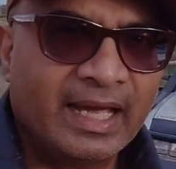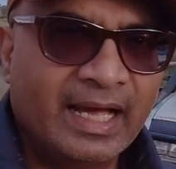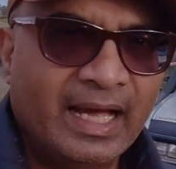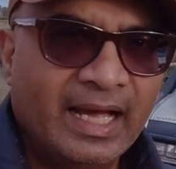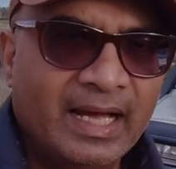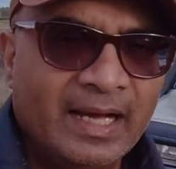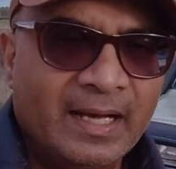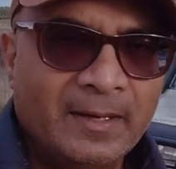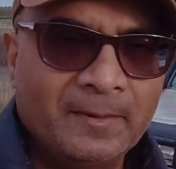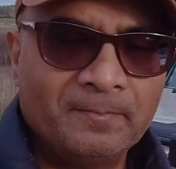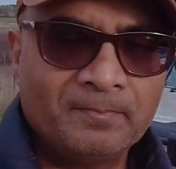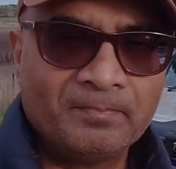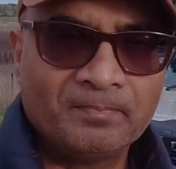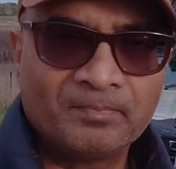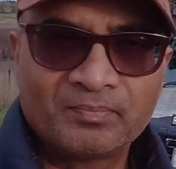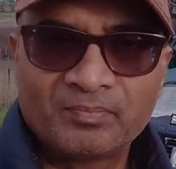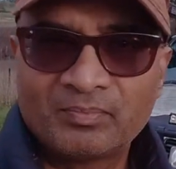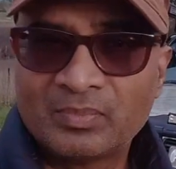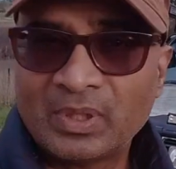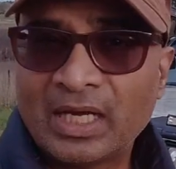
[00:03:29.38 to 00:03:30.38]

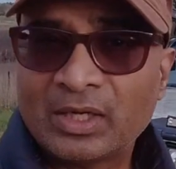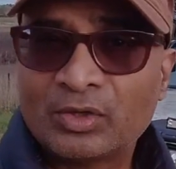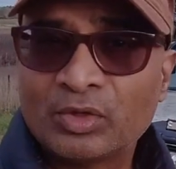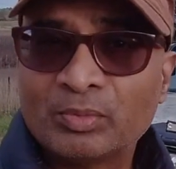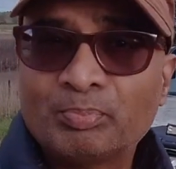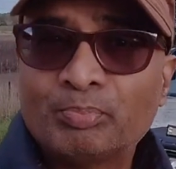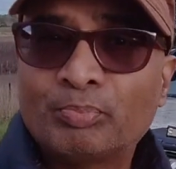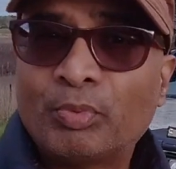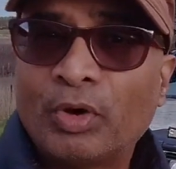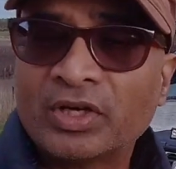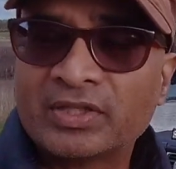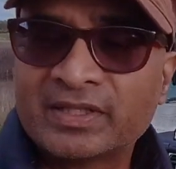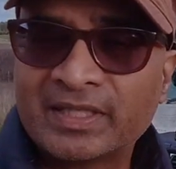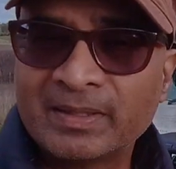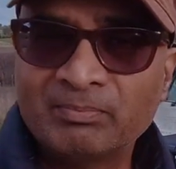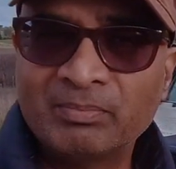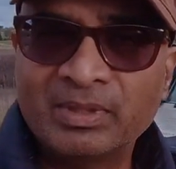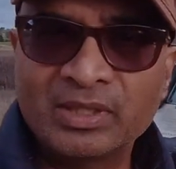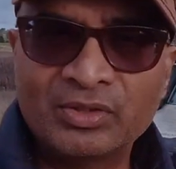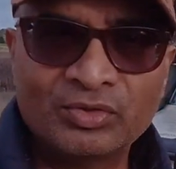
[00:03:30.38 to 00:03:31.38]
I could
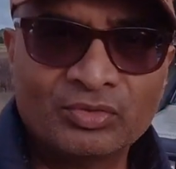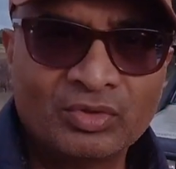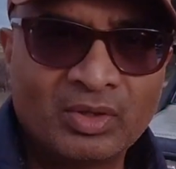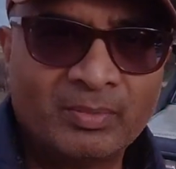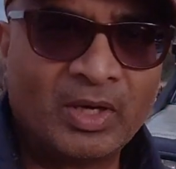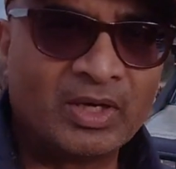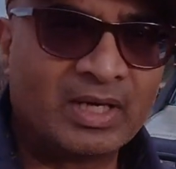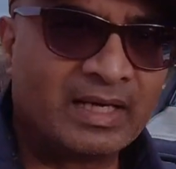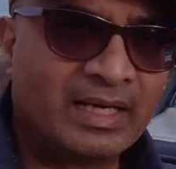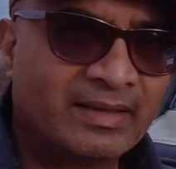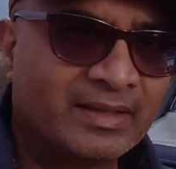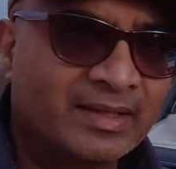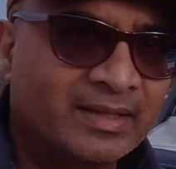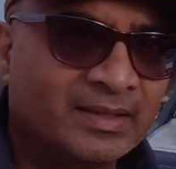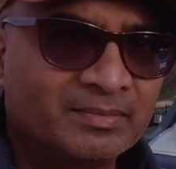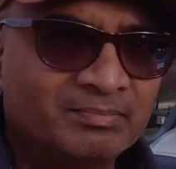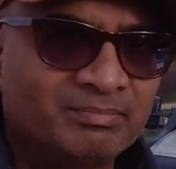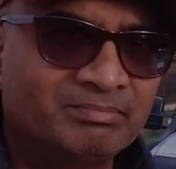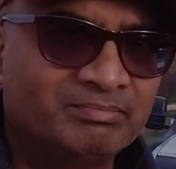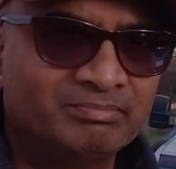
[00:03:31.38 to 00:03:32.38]
possibly do about
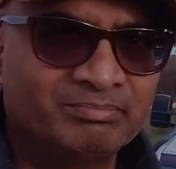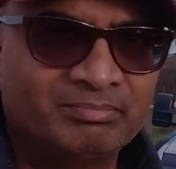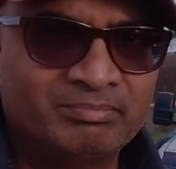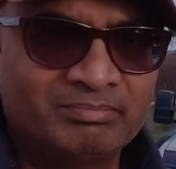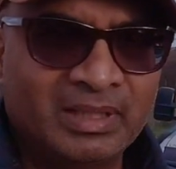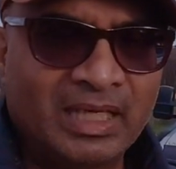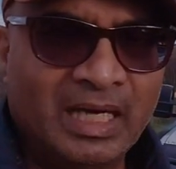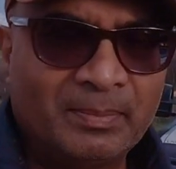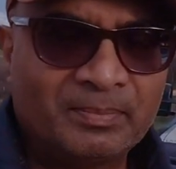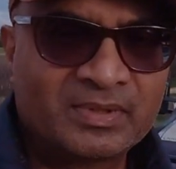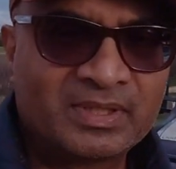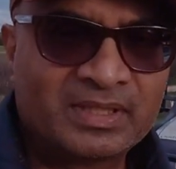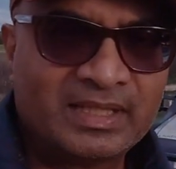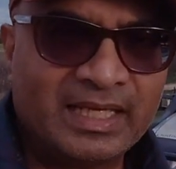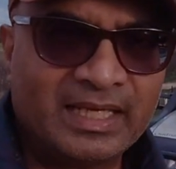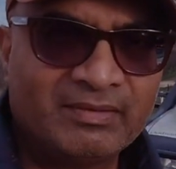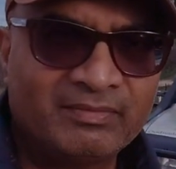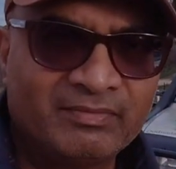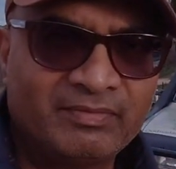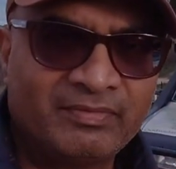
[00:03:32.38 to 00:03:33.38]
another perhaps
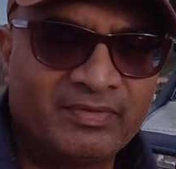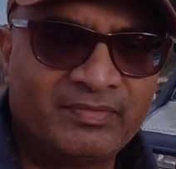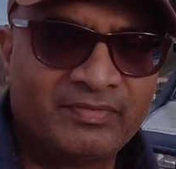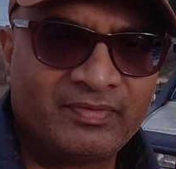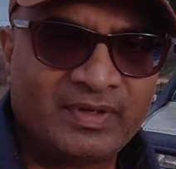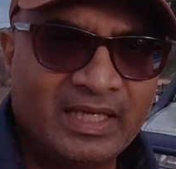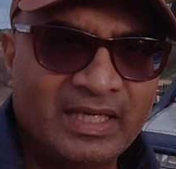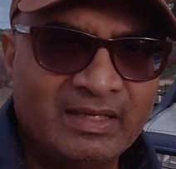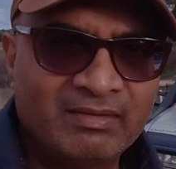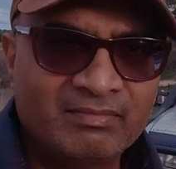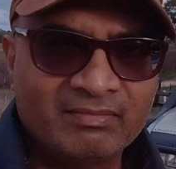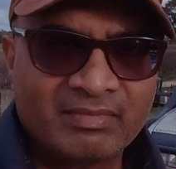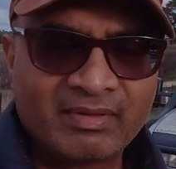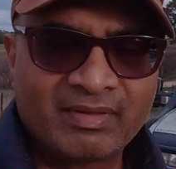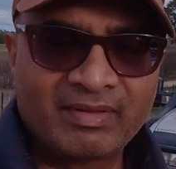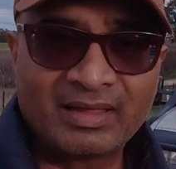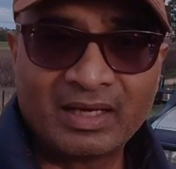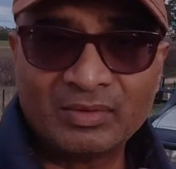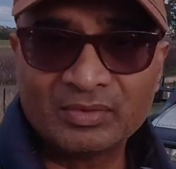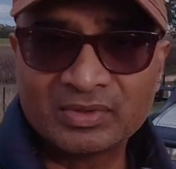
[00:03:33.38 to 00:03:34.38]

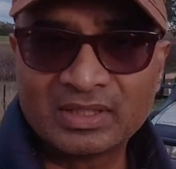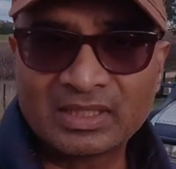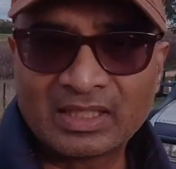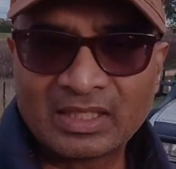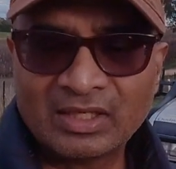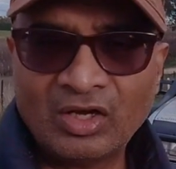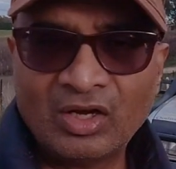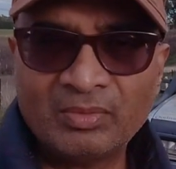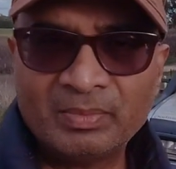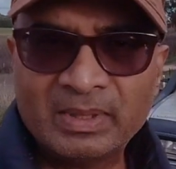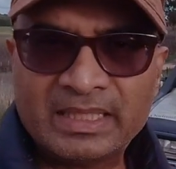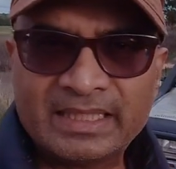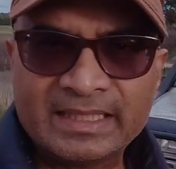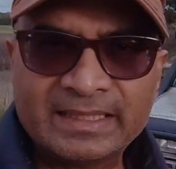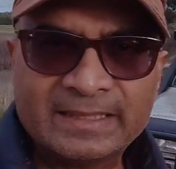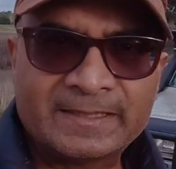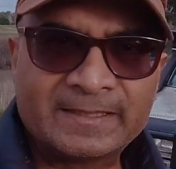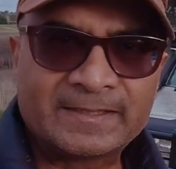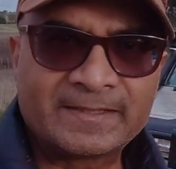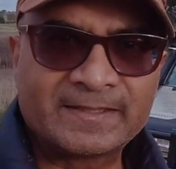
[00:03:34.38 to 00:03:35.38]
10-15,000
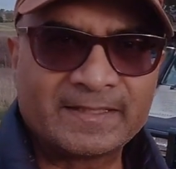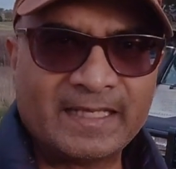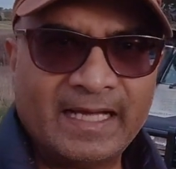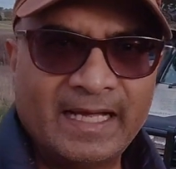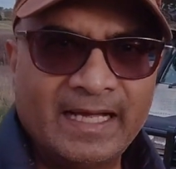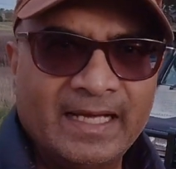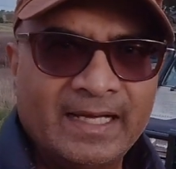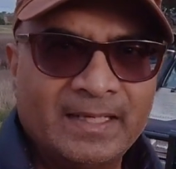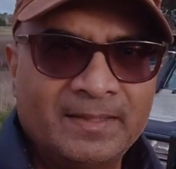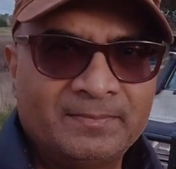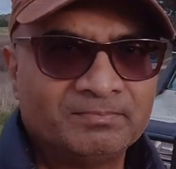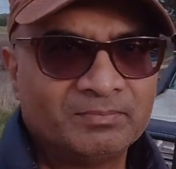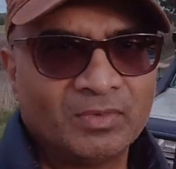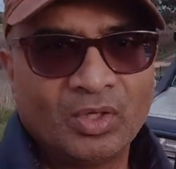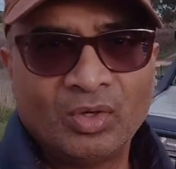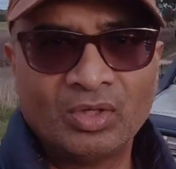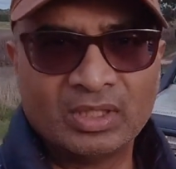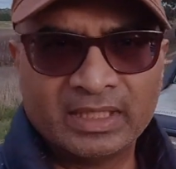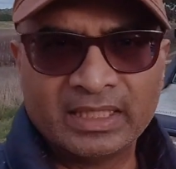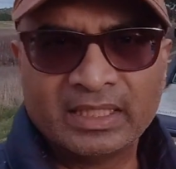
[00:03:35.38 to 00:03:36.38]
kilometers,
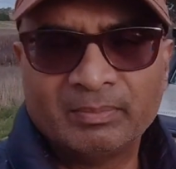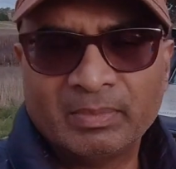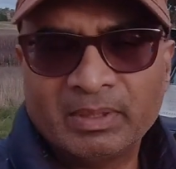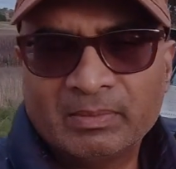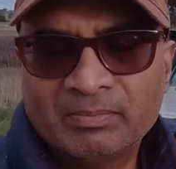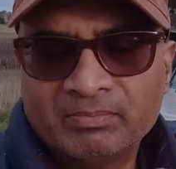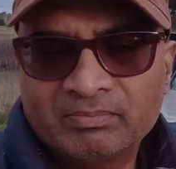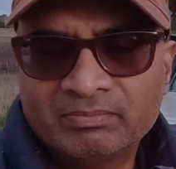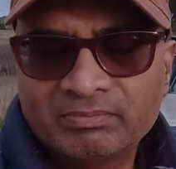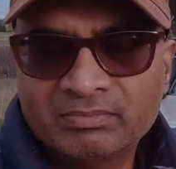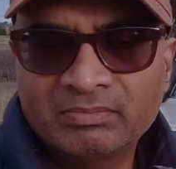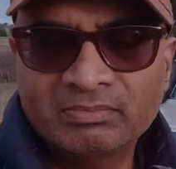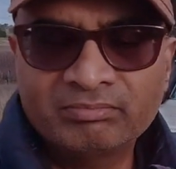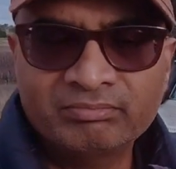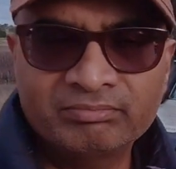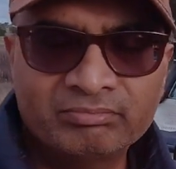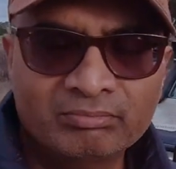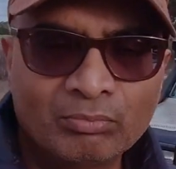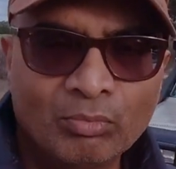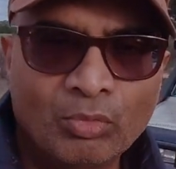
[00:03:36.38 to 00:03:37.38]
or a little bit
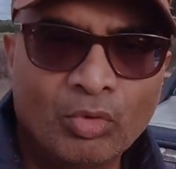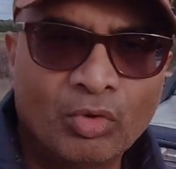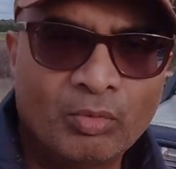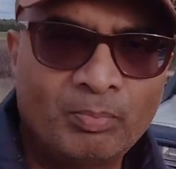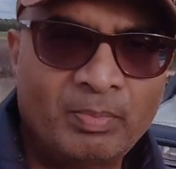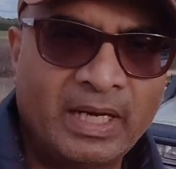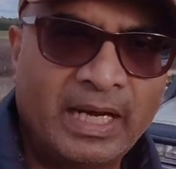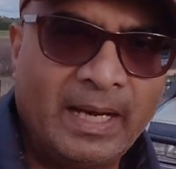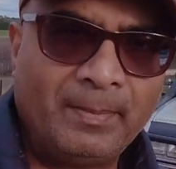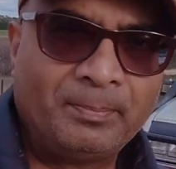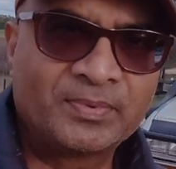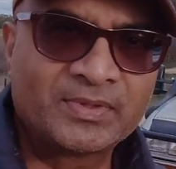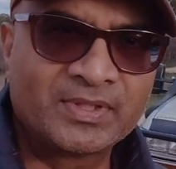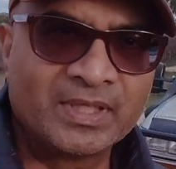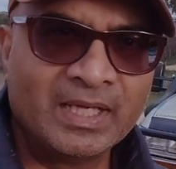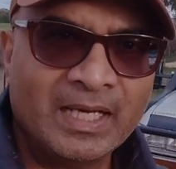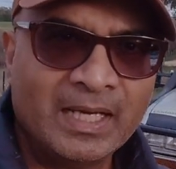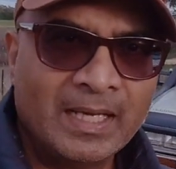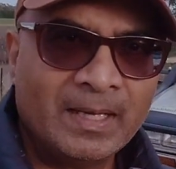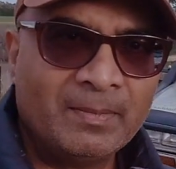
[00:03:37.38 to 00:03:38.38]
more perhaps,
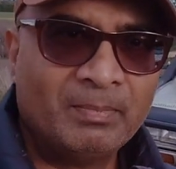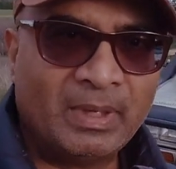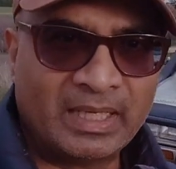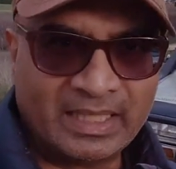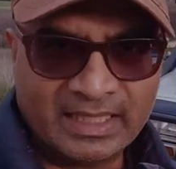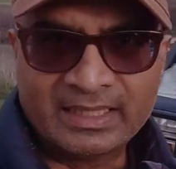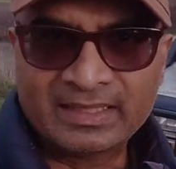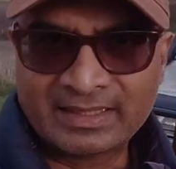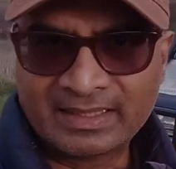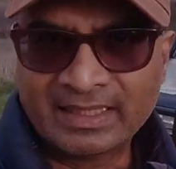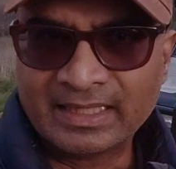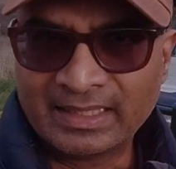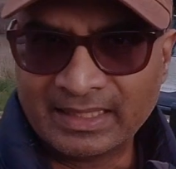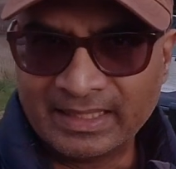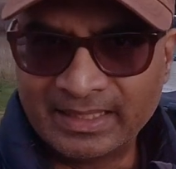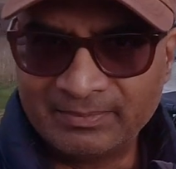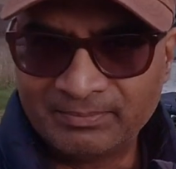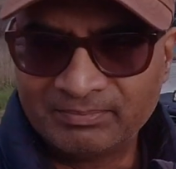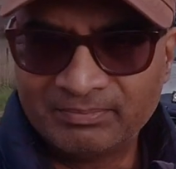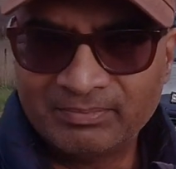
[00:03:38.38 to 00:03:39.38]
but it
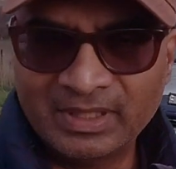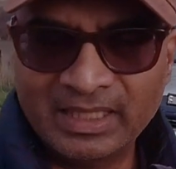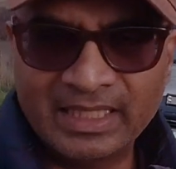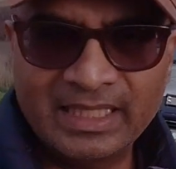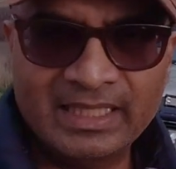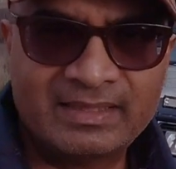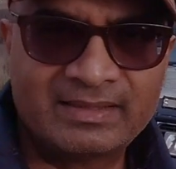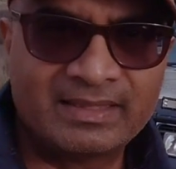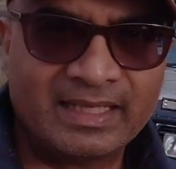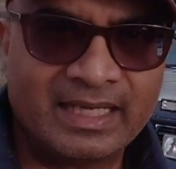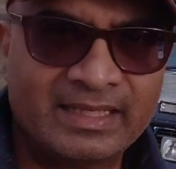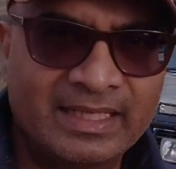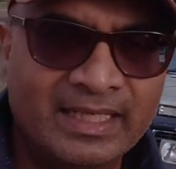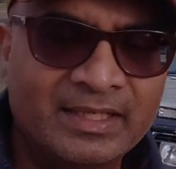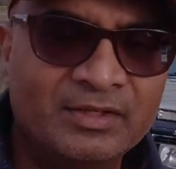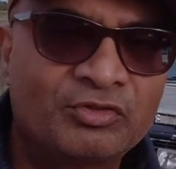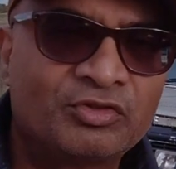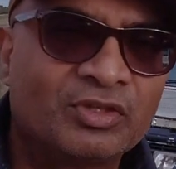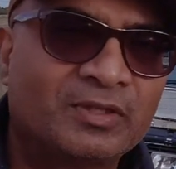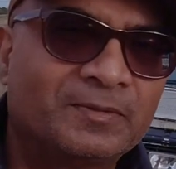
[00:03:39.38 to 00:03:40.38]
certainly needs
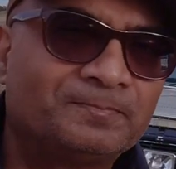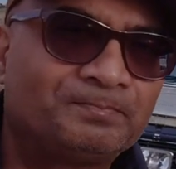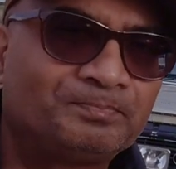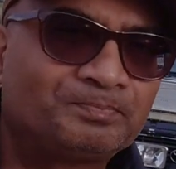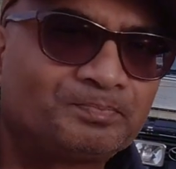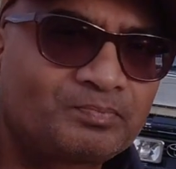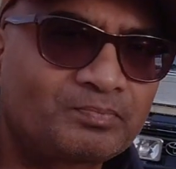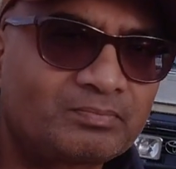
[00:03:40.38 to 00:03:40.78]
attention.